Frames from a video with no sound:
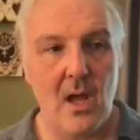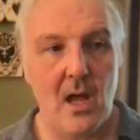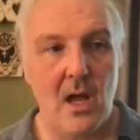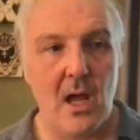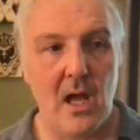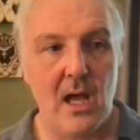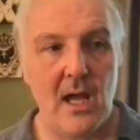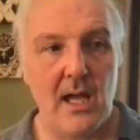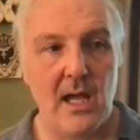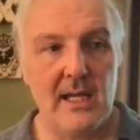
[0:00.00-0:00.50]

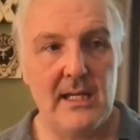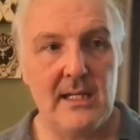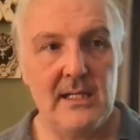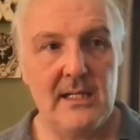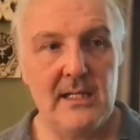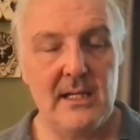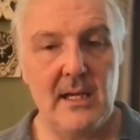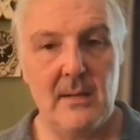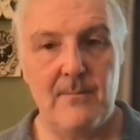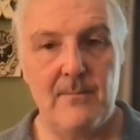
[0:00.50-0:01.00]
I
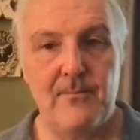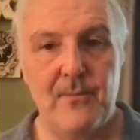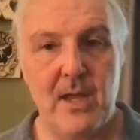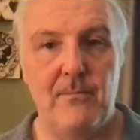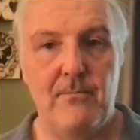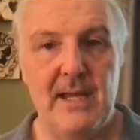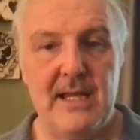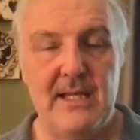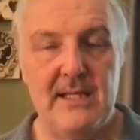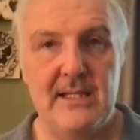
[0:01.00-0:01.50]
ended up
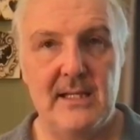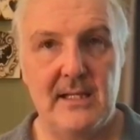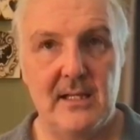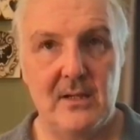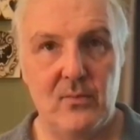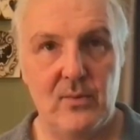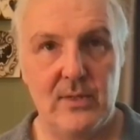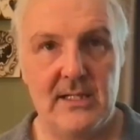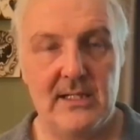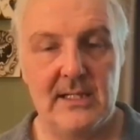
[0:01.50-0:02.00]
basically
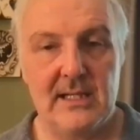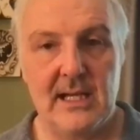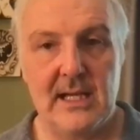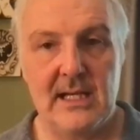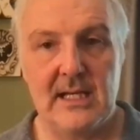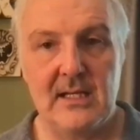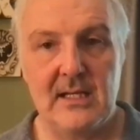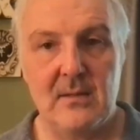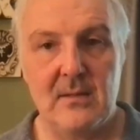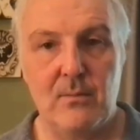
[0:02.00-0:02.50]

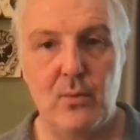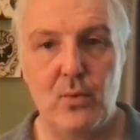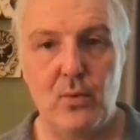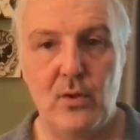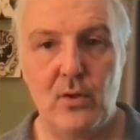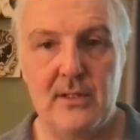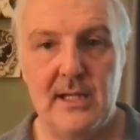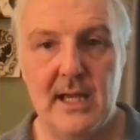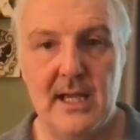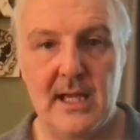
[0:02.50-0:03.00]
redesigning the pool
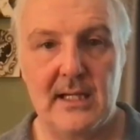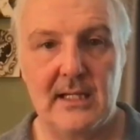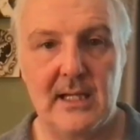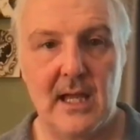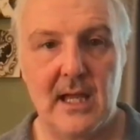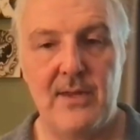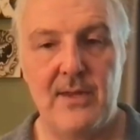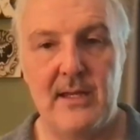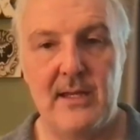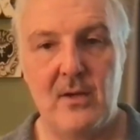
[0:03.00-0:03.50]
deck.
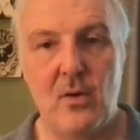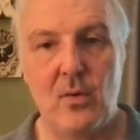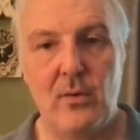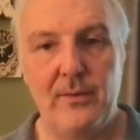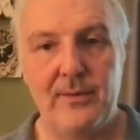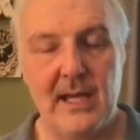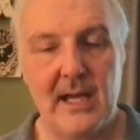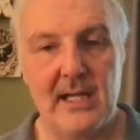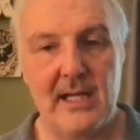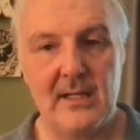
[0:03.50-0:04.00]
The whole
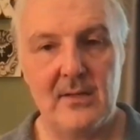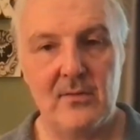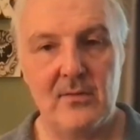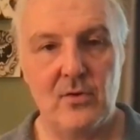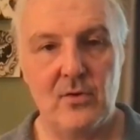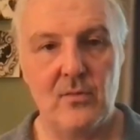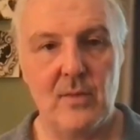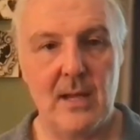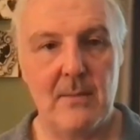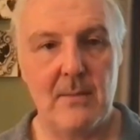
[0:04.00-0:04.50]
dining
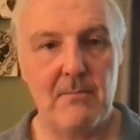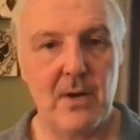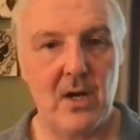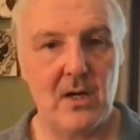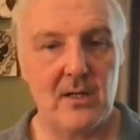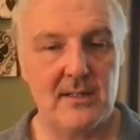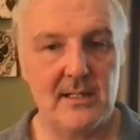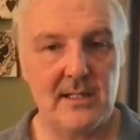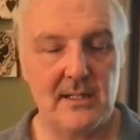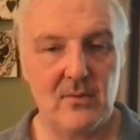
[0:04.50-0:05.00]
room and bar
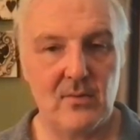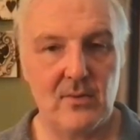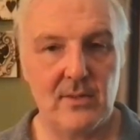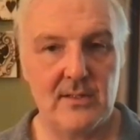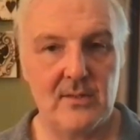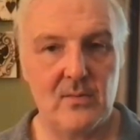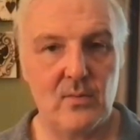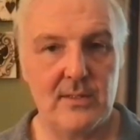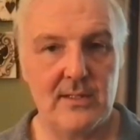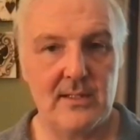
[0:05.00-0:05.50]

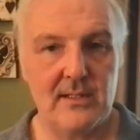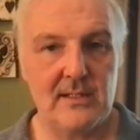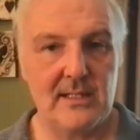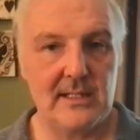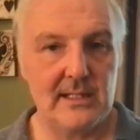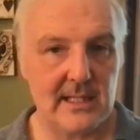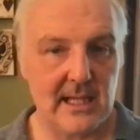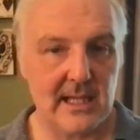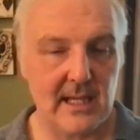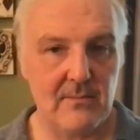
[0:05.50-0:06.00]
sequence was
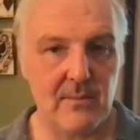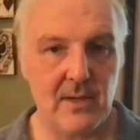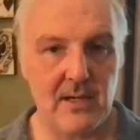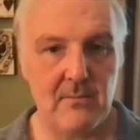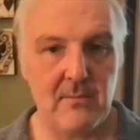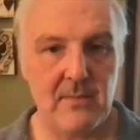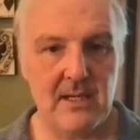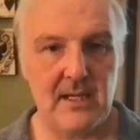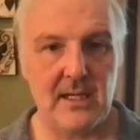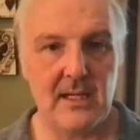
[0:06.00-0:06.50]
designed by
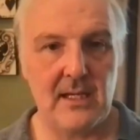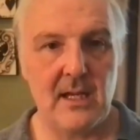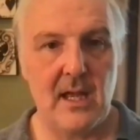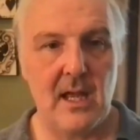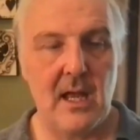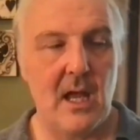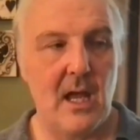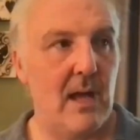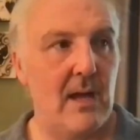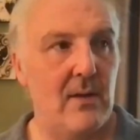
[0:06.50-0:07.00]
me.
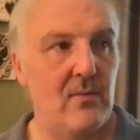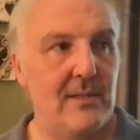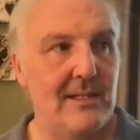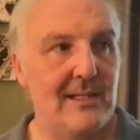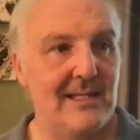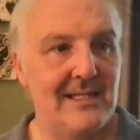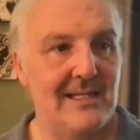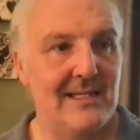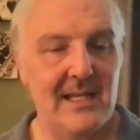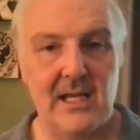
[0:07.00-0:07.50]
I
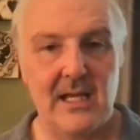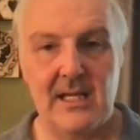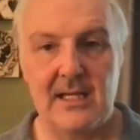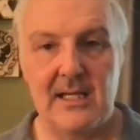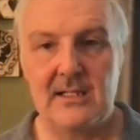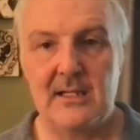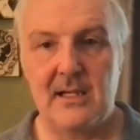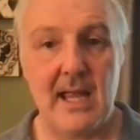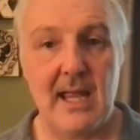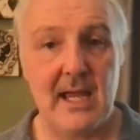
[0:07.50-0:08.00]

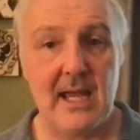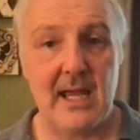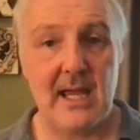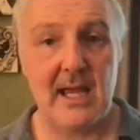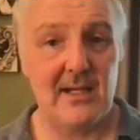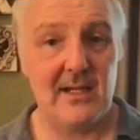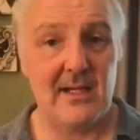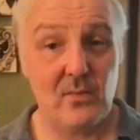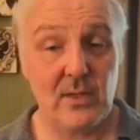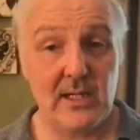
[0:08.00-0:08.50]
redesigned
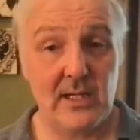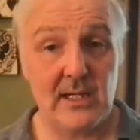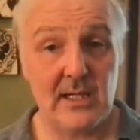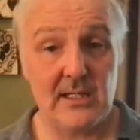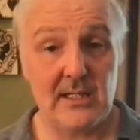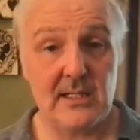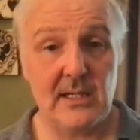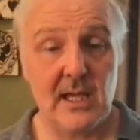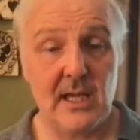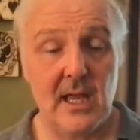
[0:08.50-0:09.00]
Anna's
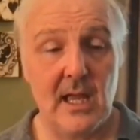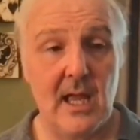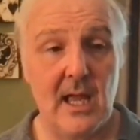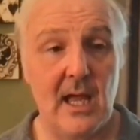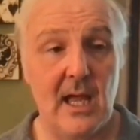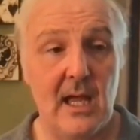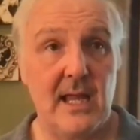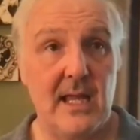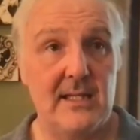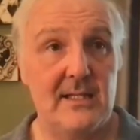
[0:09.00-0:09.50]
suite,
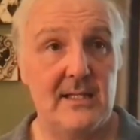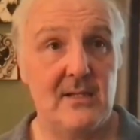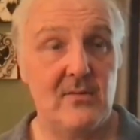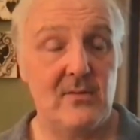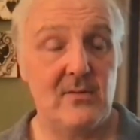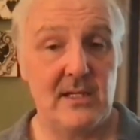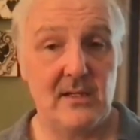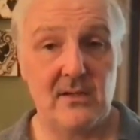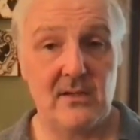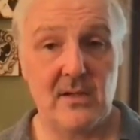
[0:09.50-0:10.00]
and
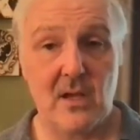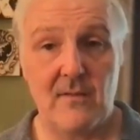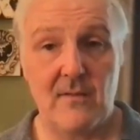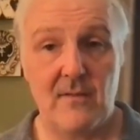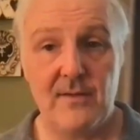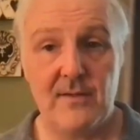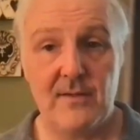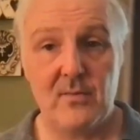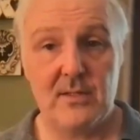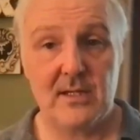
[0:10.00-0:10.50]
Sunil's
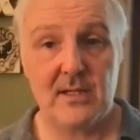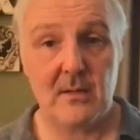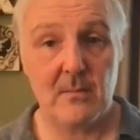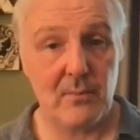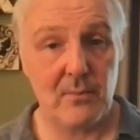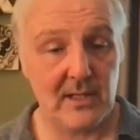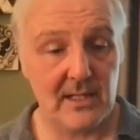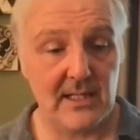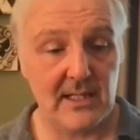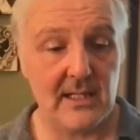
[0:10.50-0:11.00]
office was
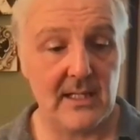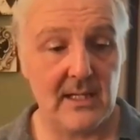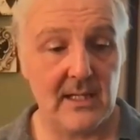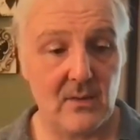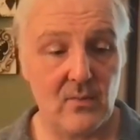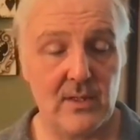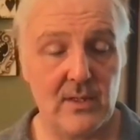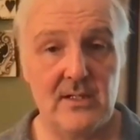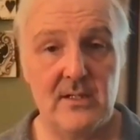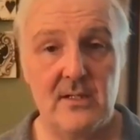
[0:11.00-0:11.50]
completely
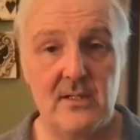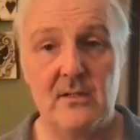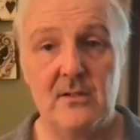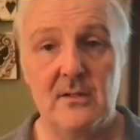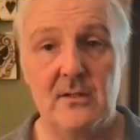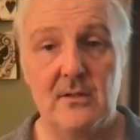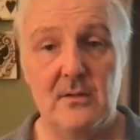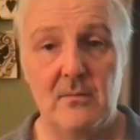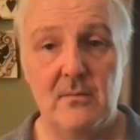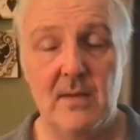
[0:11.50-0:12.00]
original
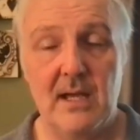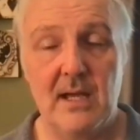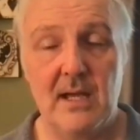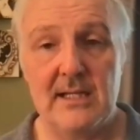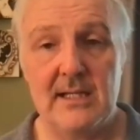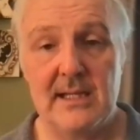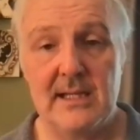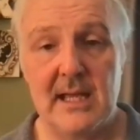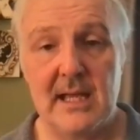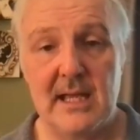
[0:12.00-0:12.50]
to my
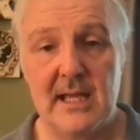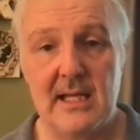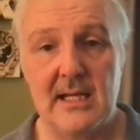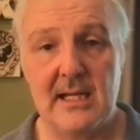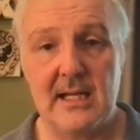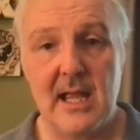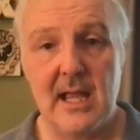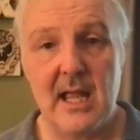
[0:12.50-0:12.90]
design.